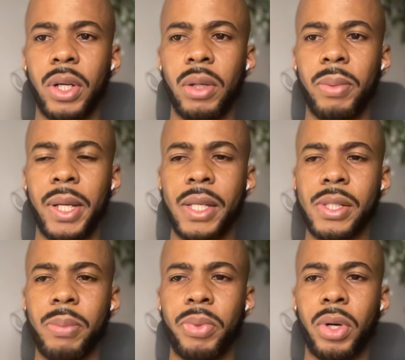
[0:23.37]
I guess,
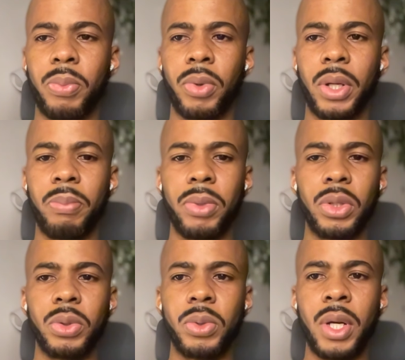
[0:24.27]
the purple and
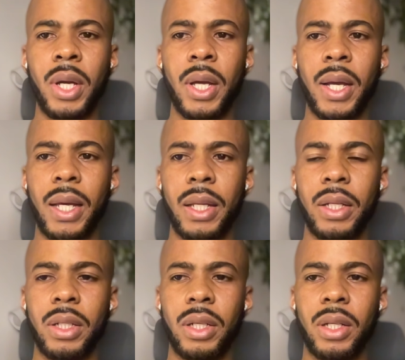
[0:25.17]
blue
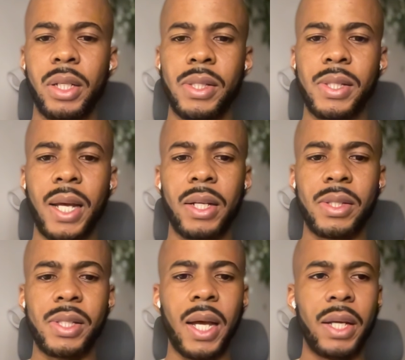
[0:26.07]
and this Galaxy